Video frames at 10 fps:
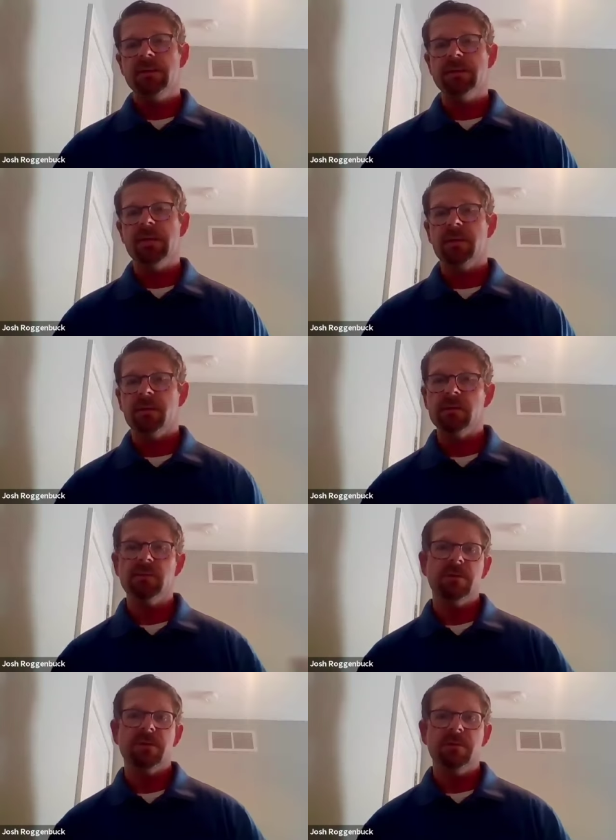to take
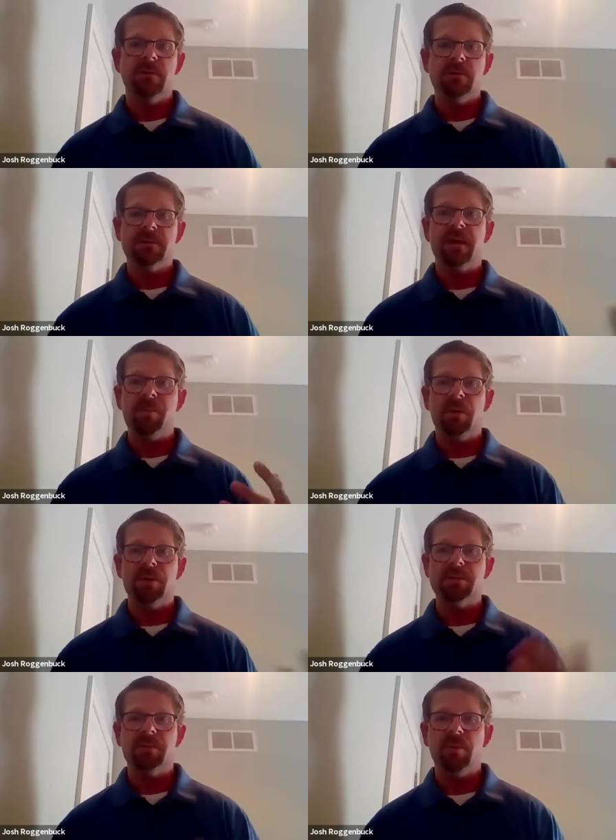those re, those
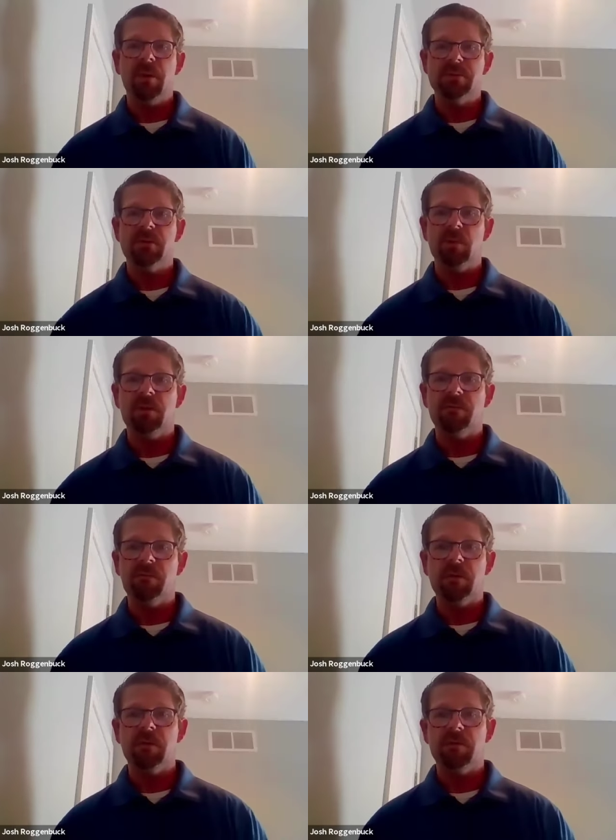topics and bounce them
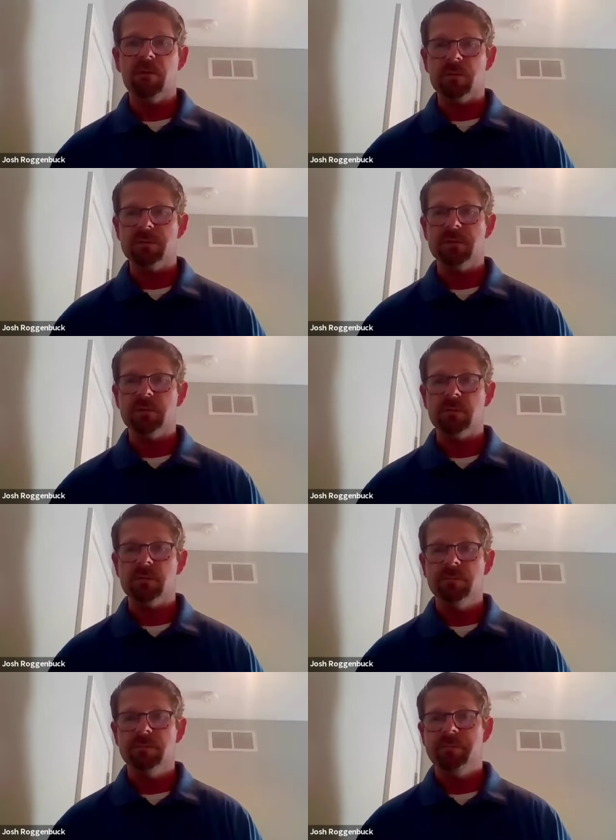off of other folks
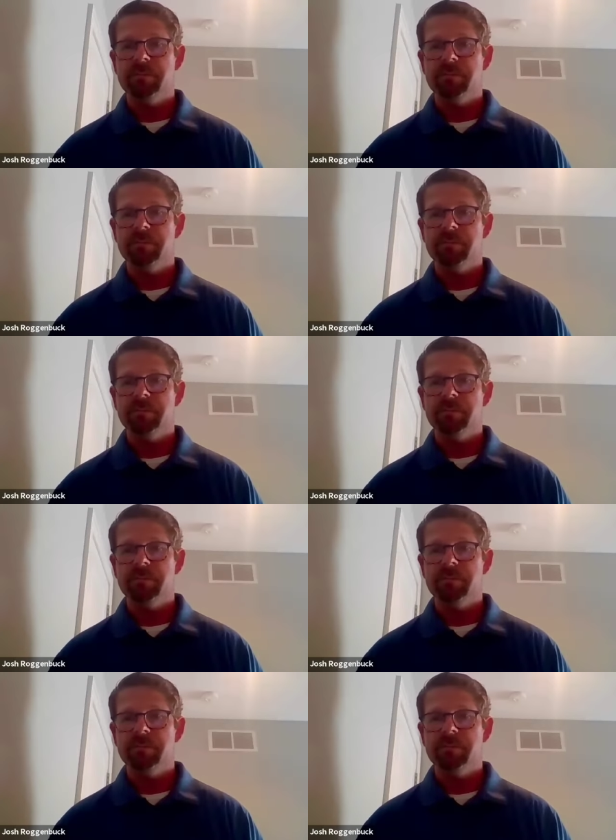too.